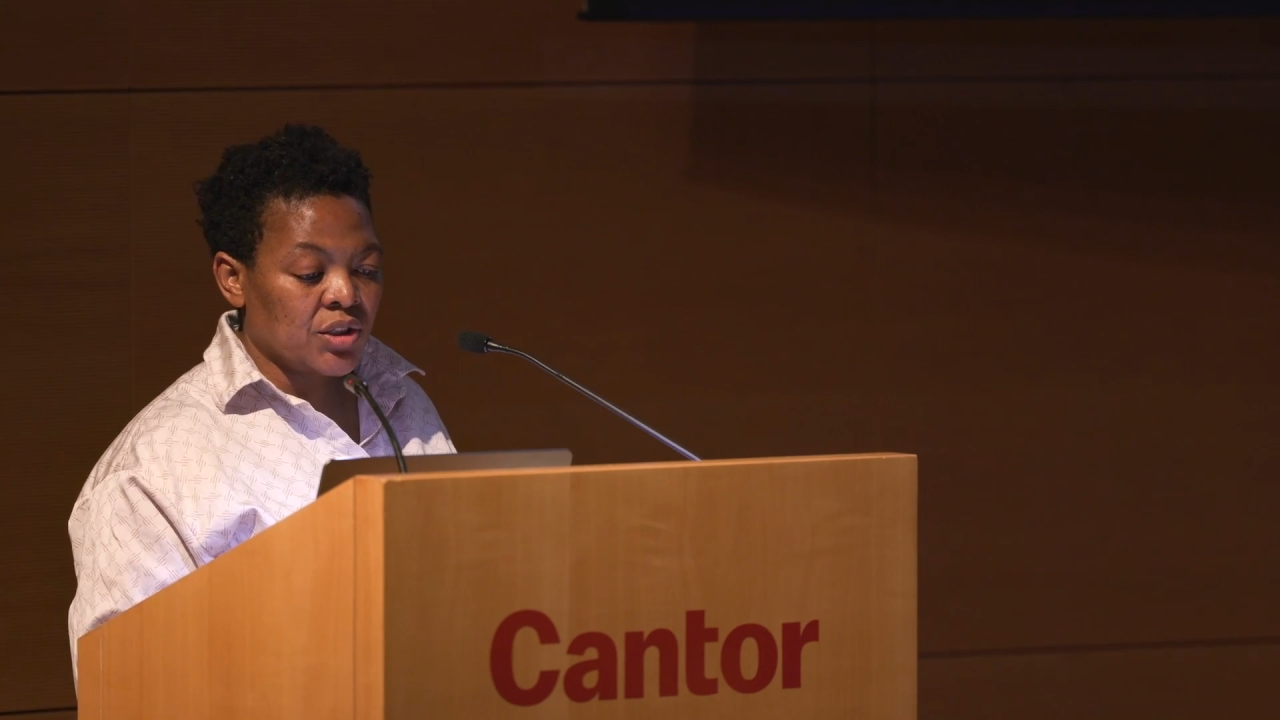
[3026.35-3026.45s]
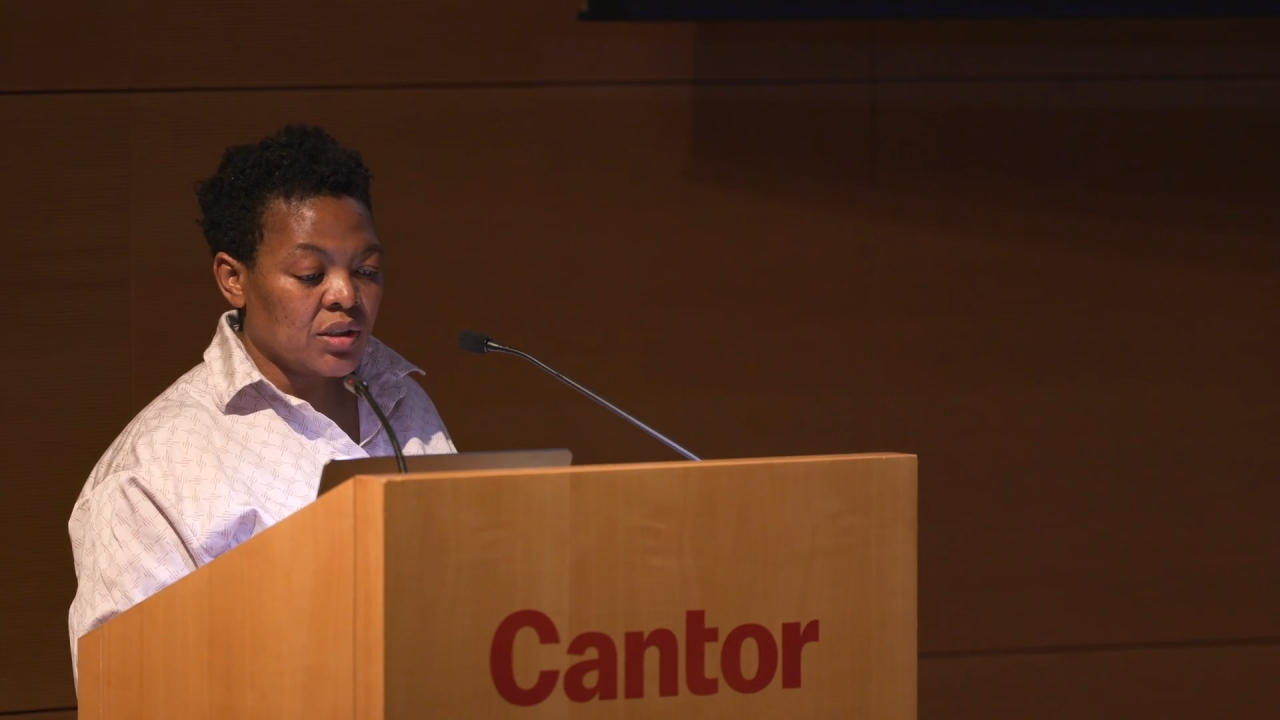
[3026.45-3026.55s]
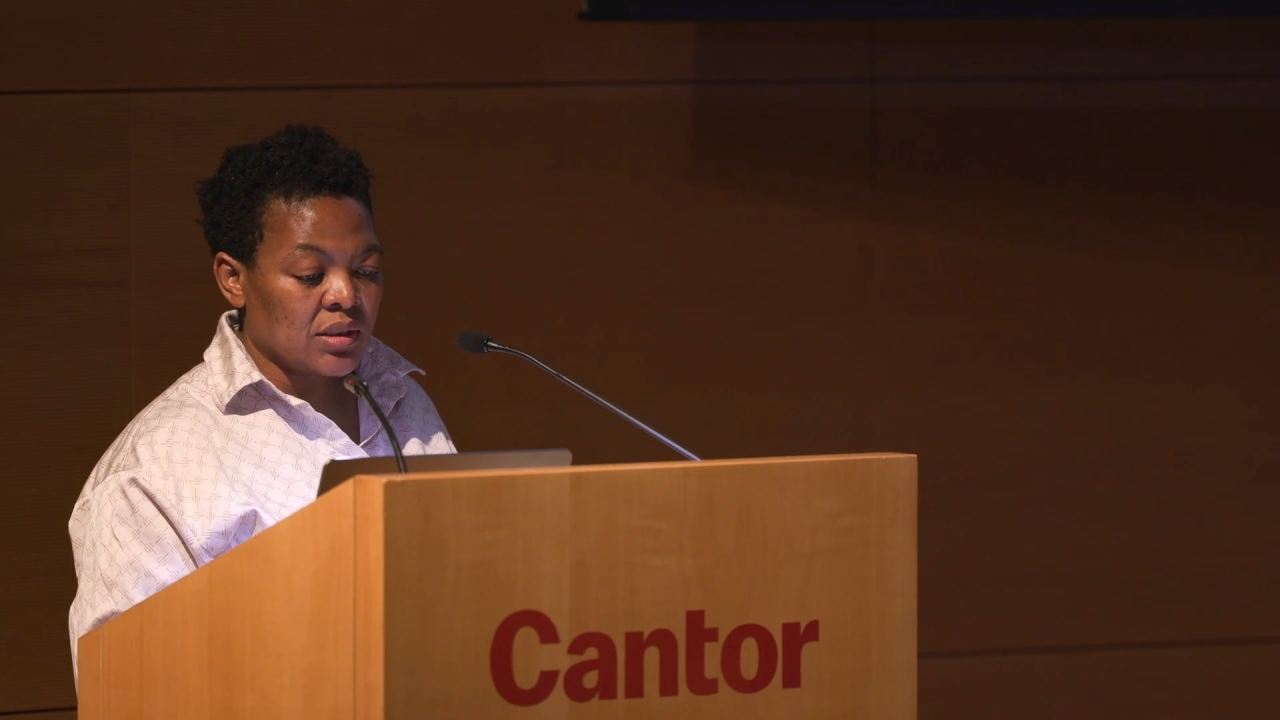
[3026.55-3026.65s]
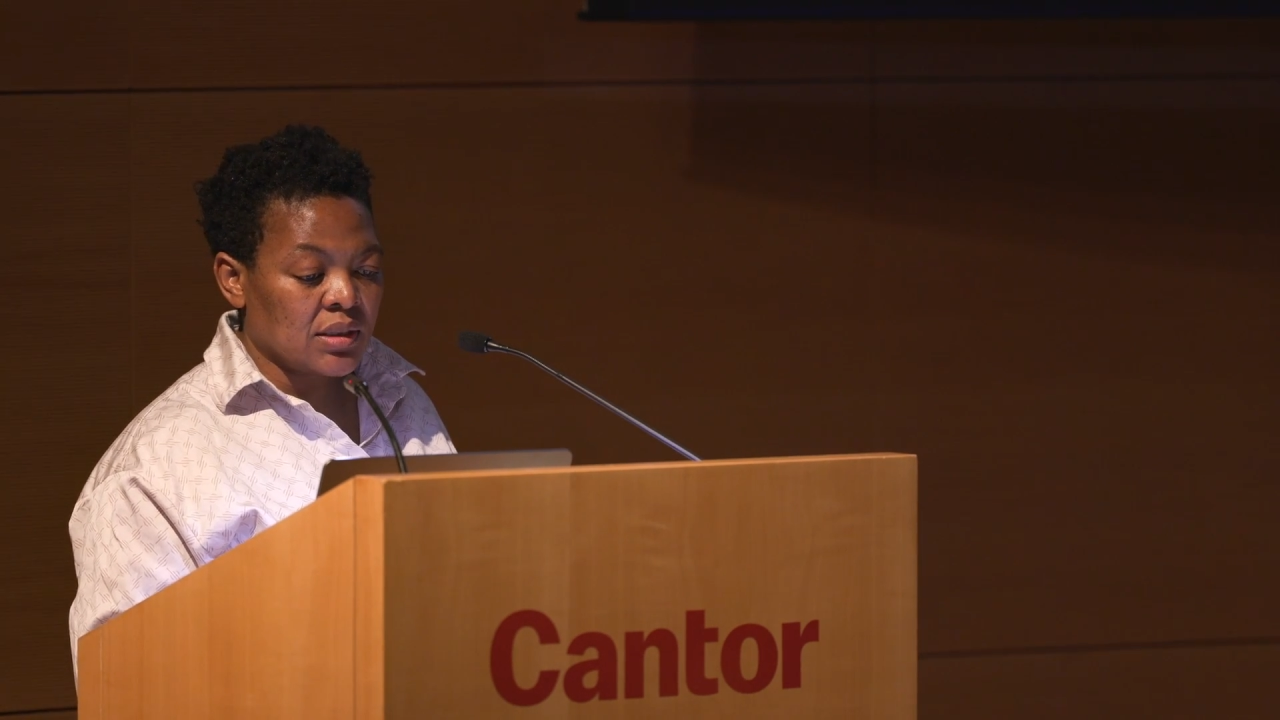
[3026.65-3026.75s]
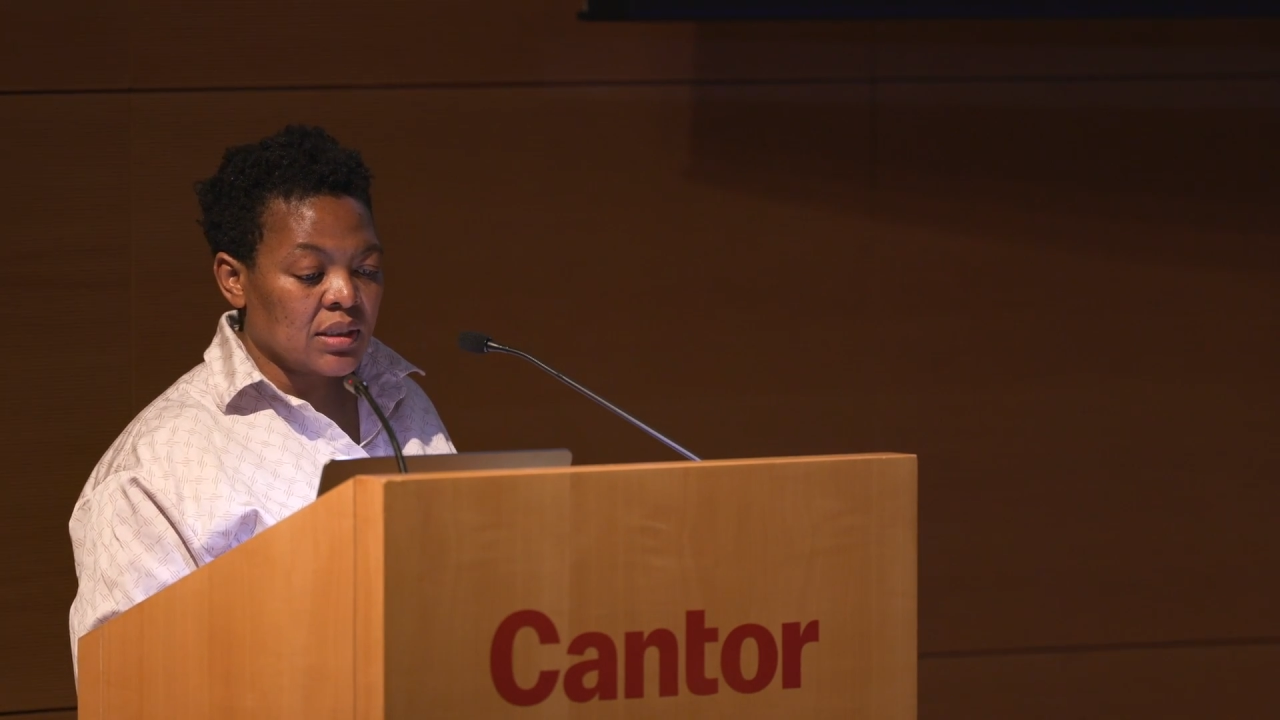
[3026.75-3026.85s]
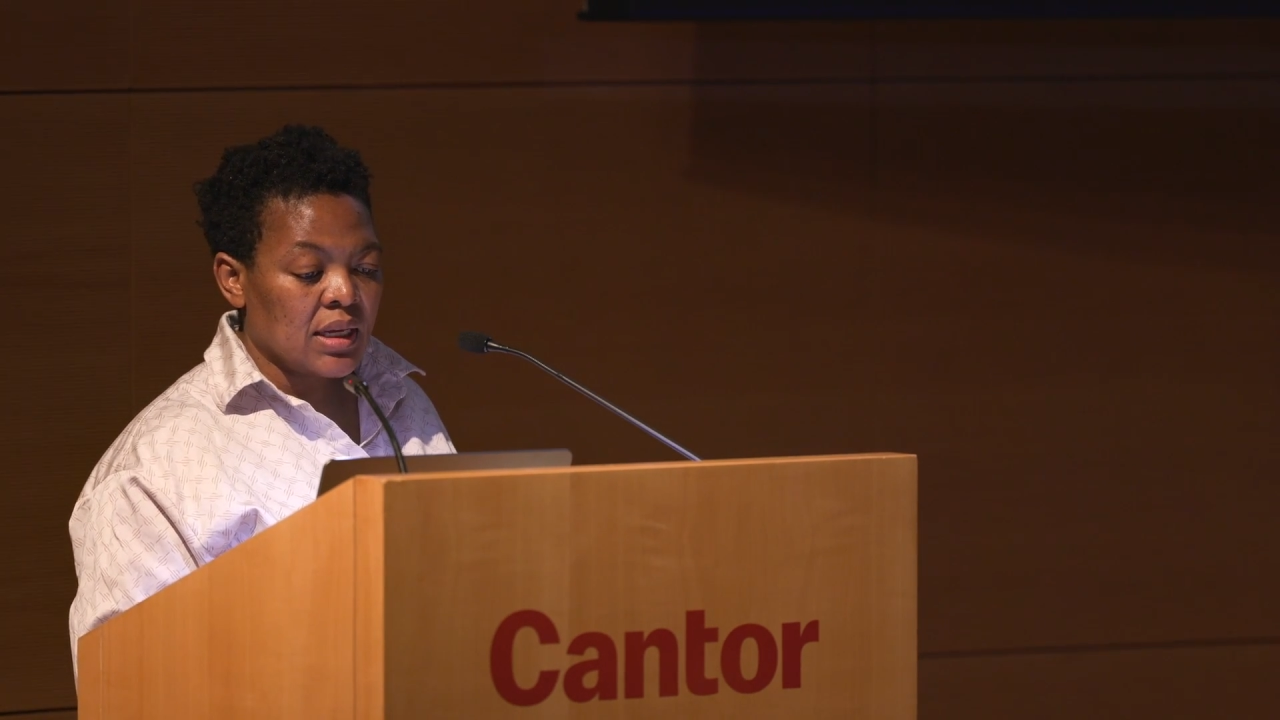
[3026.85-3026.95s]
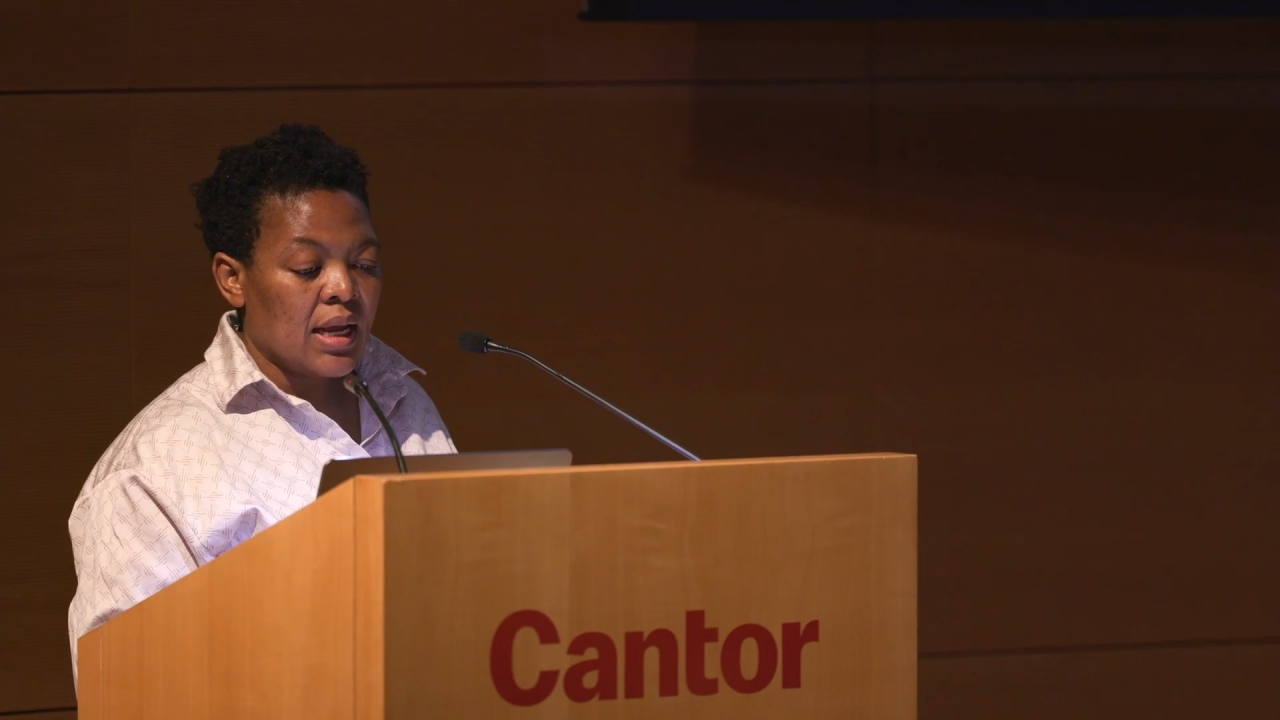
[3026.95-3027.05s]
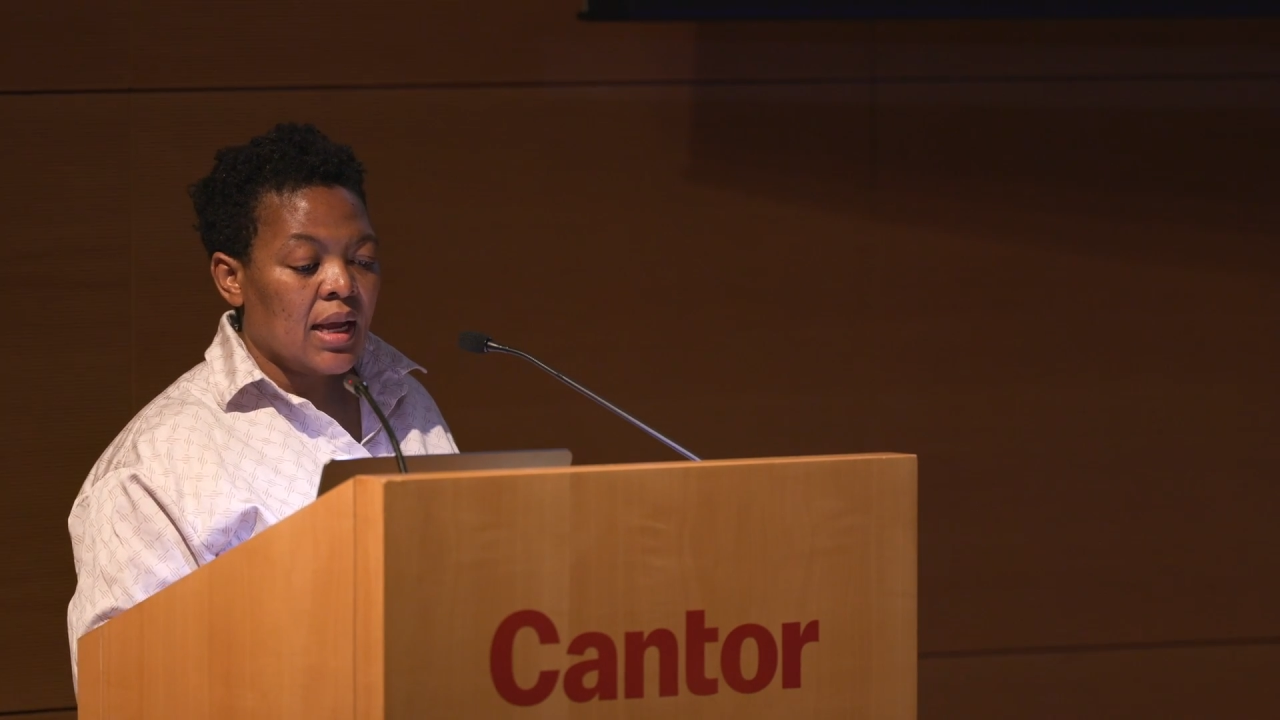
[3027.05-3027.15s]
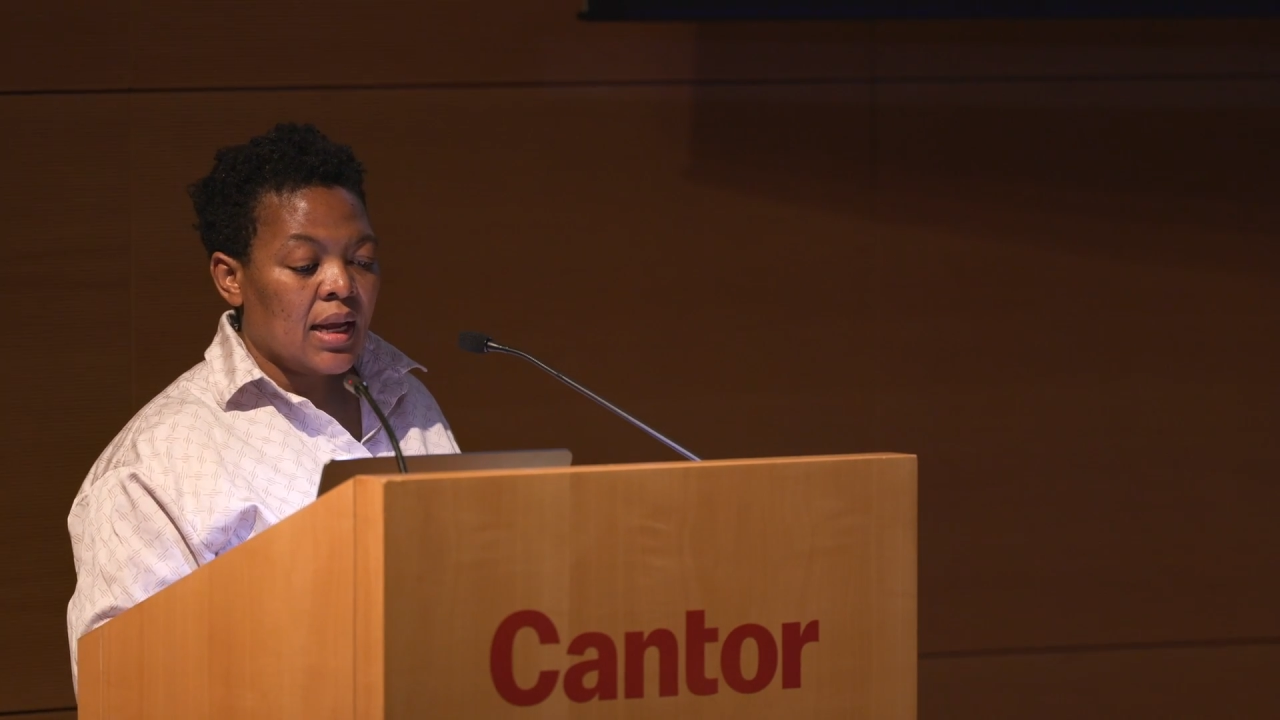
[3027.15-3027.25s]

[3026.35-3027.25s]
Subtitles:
actions.